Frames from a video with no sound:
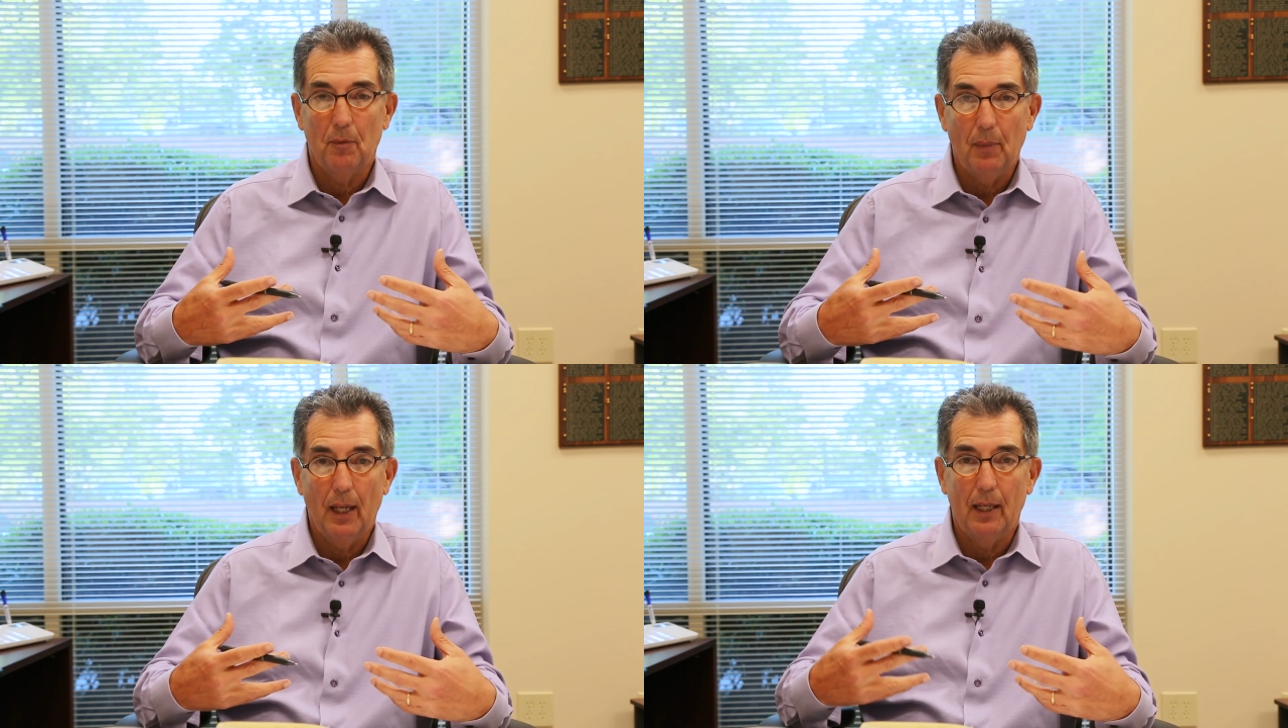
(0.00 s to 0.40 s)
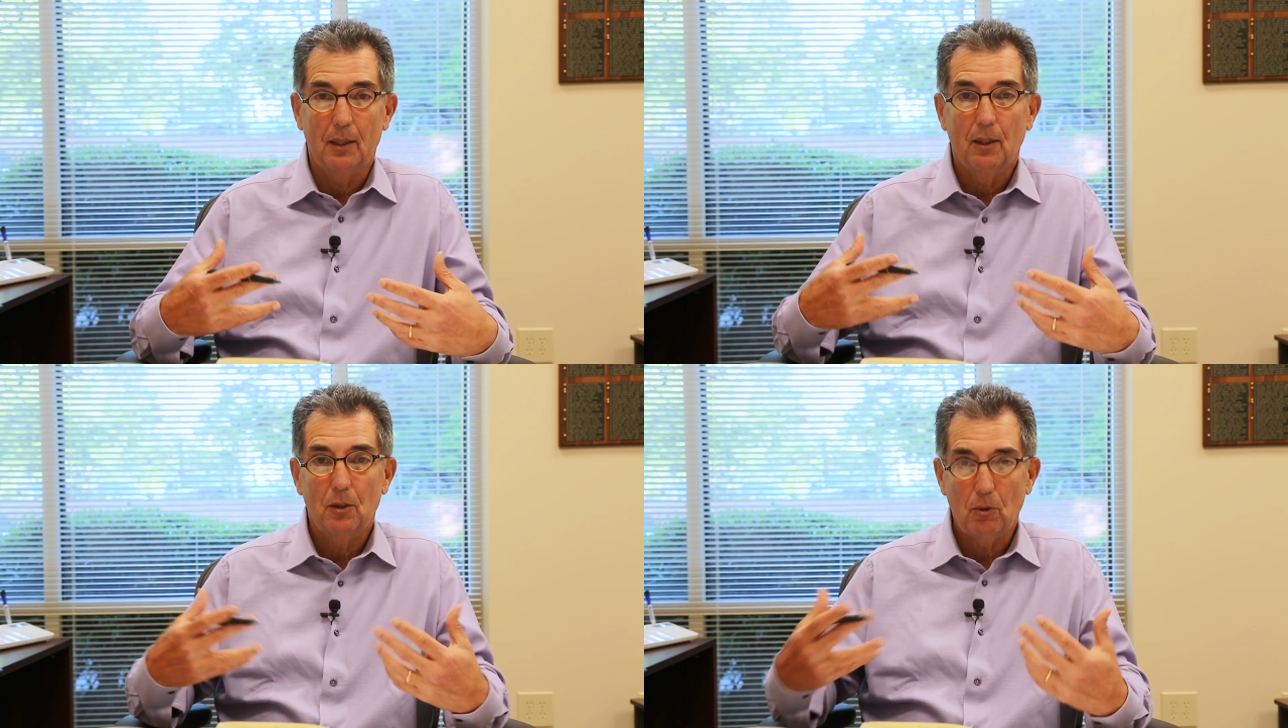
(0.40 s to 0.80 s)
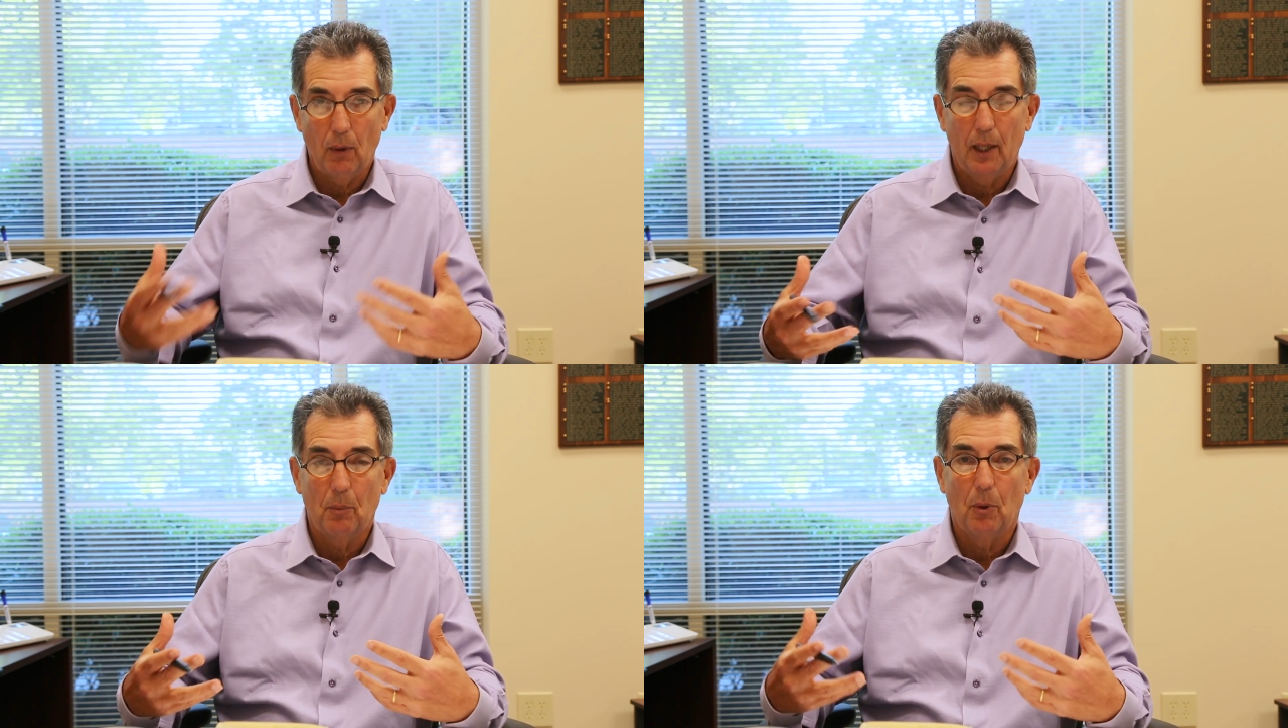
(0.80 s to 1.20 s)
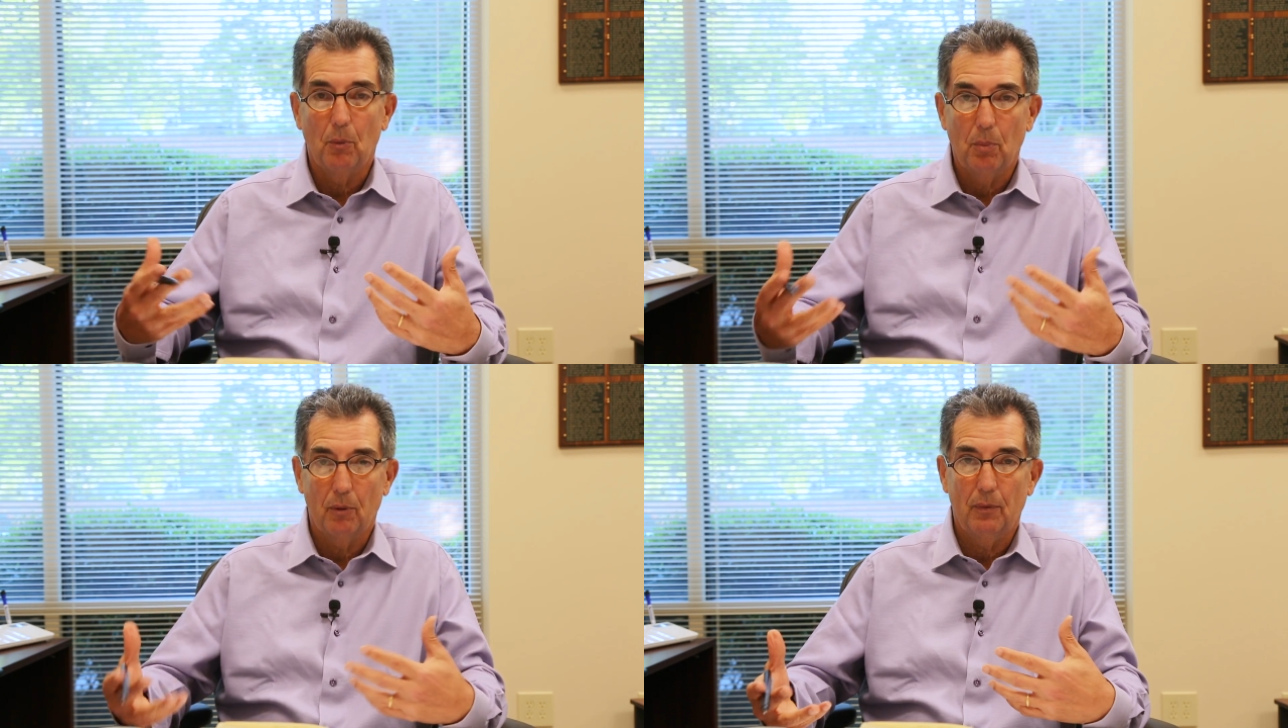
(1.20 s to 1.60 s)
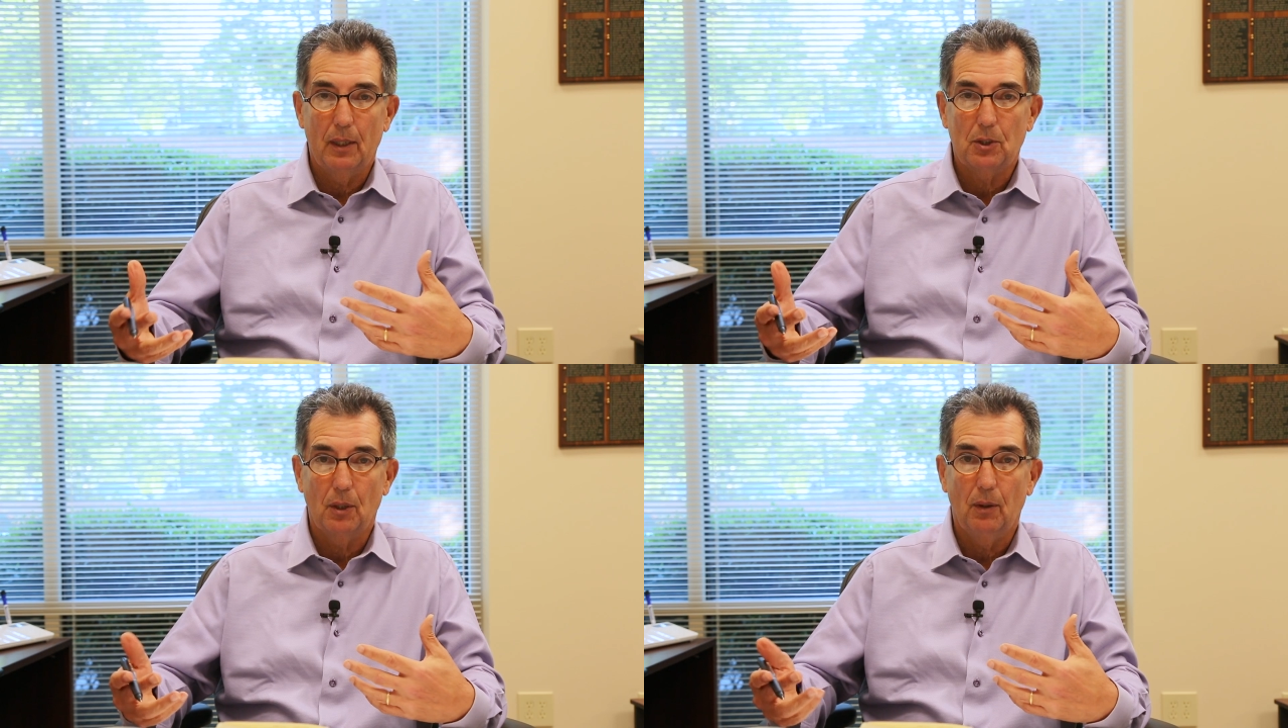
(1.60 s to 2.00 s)
of mind credible
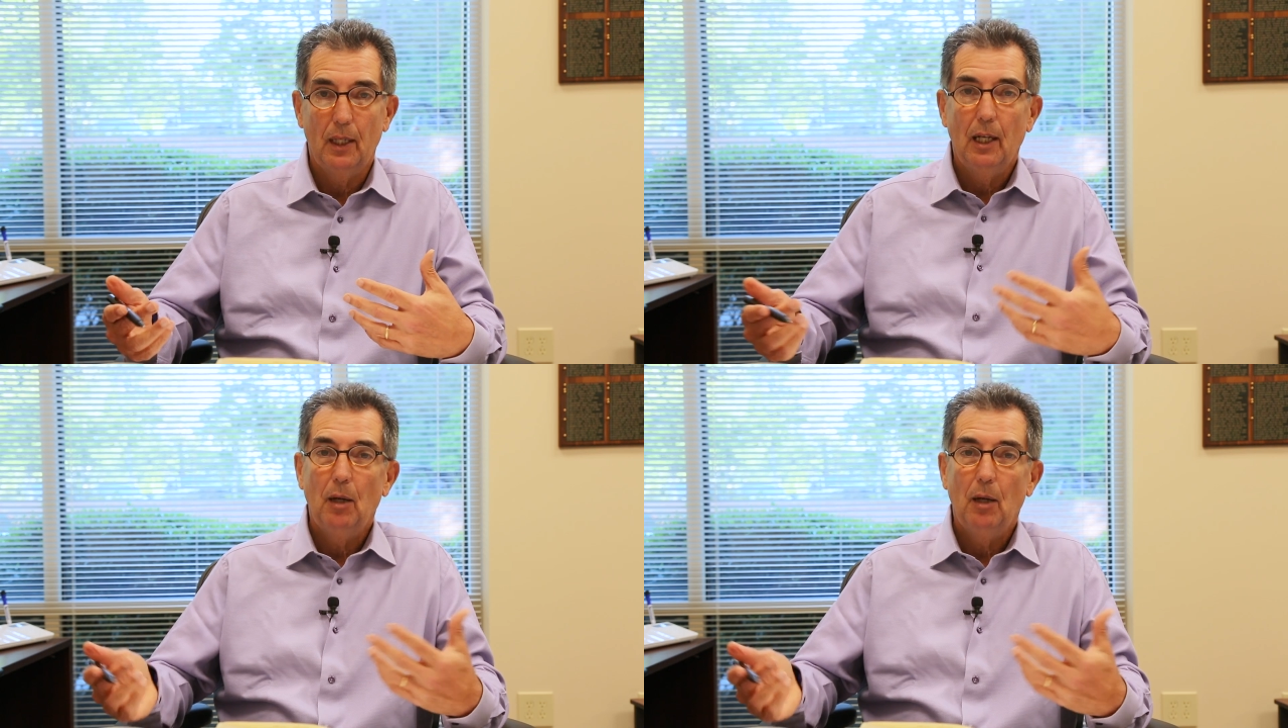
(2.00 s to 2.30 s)
professional.